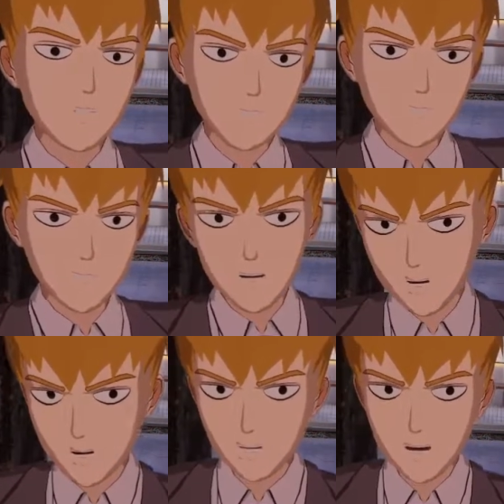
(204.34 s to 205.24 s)
borrow it at the
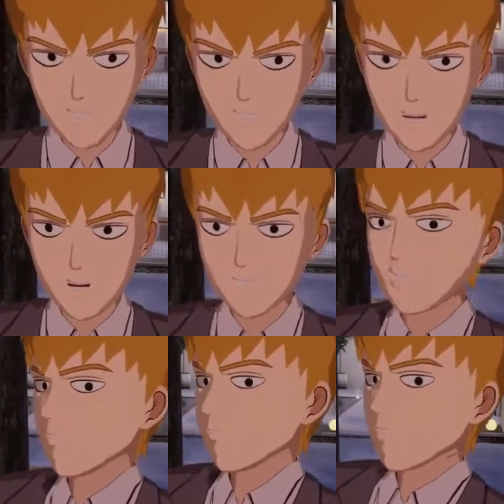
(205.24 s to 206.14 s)
current price,
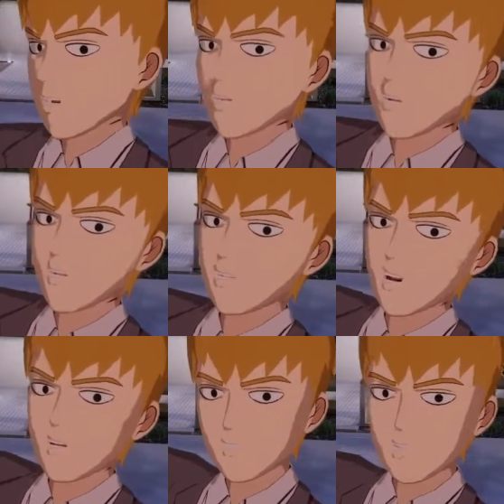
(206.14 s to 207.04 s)
and then you
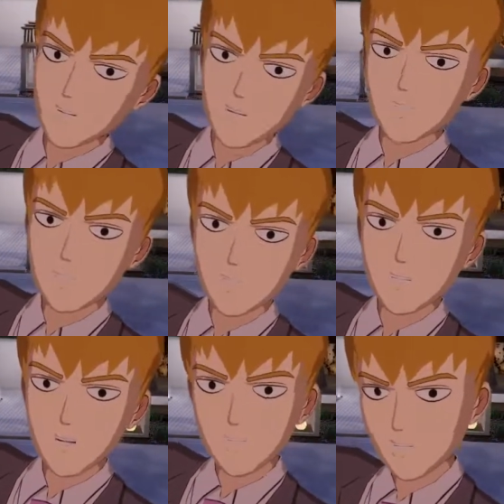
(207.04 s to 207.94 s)
sell it to somebody else
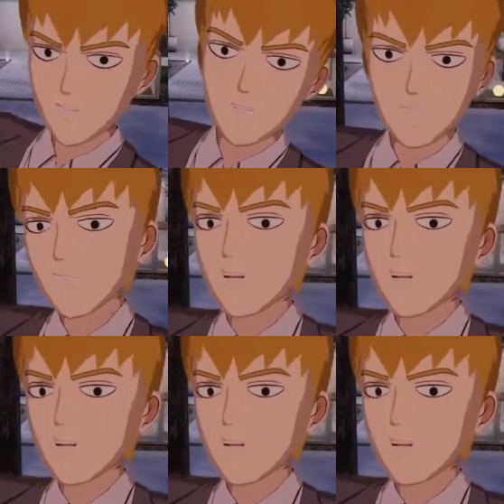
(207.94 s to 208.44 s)
instantly.